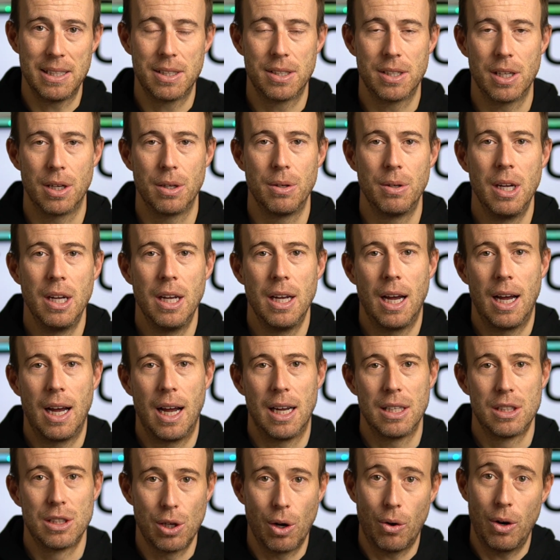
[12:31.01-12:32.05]
So
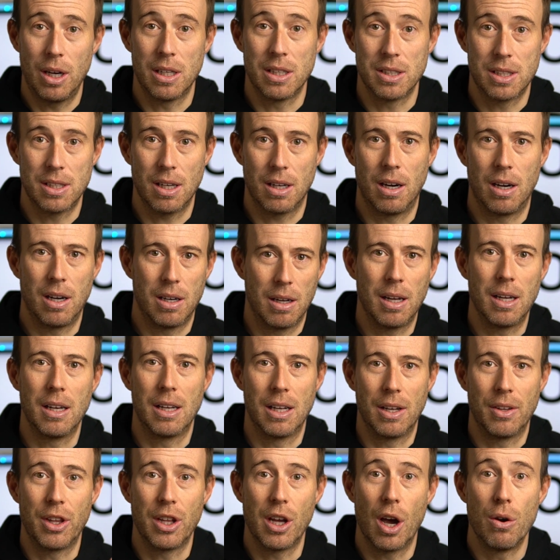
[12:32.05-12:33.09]
toilets
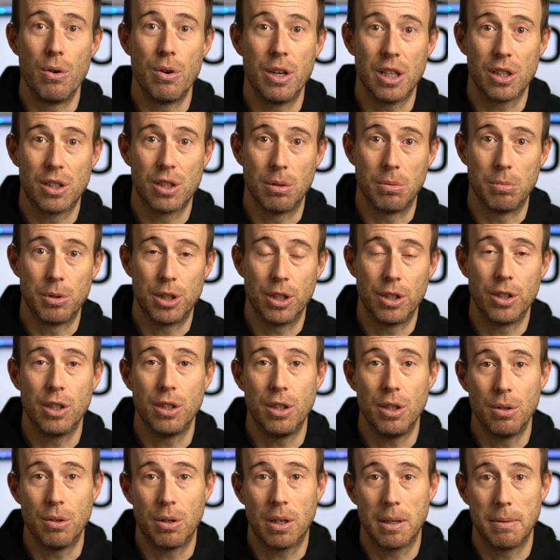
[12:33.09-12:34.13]
are the only assumption that
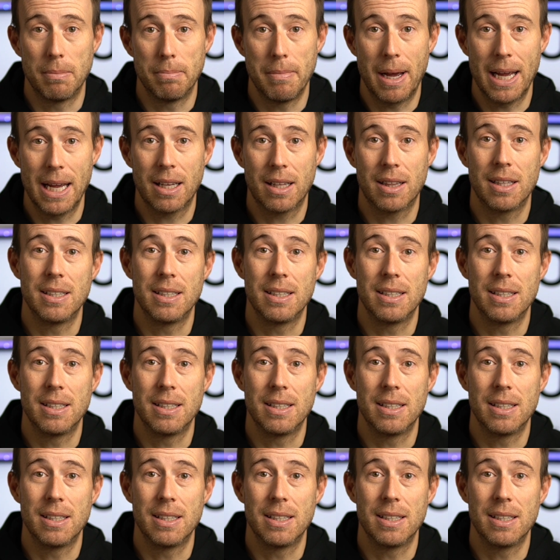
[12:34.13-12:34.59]
you can make.